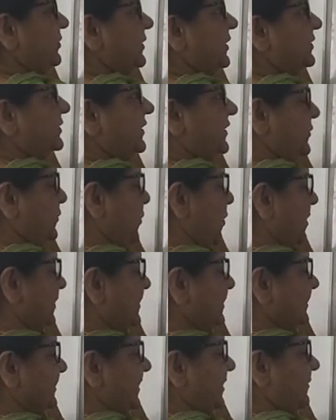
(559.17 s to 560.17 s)
this is
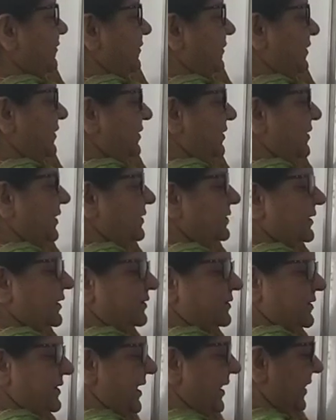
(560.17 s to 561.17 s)
positive, this
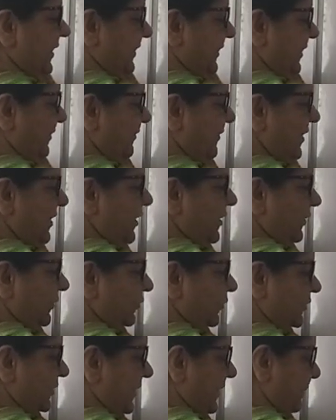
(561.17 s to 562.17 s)
is negative.
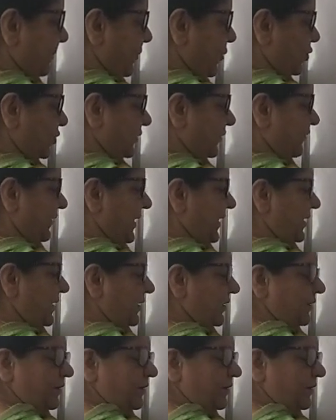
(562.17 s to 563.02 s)
So they both will